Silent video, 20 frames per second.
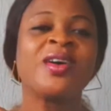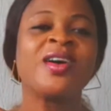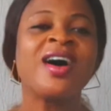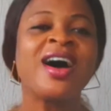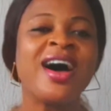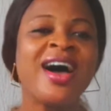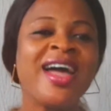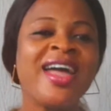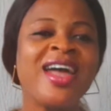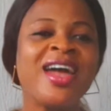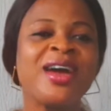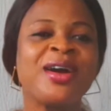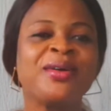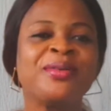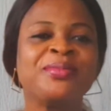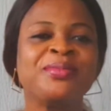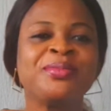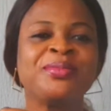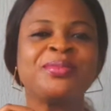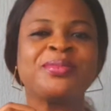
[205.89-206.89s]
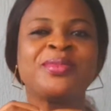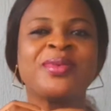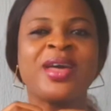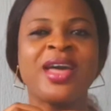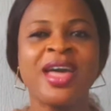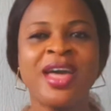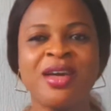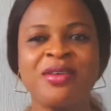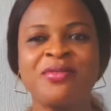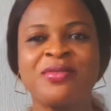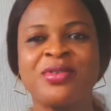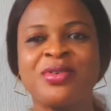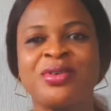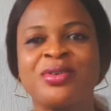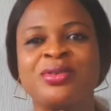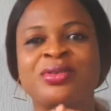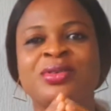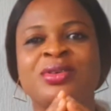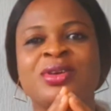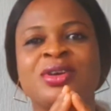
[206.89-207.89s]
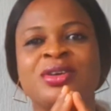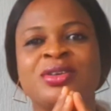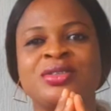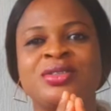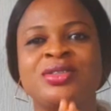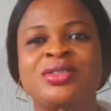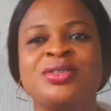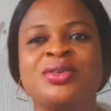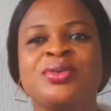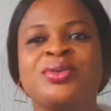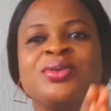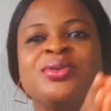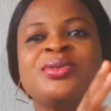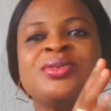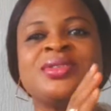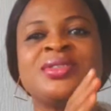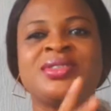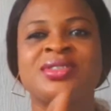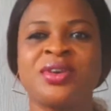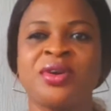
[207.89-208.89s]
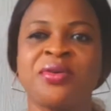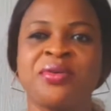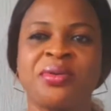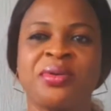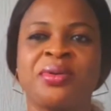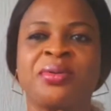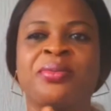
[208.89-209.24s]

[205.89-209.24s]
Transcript: I am ever so sorry.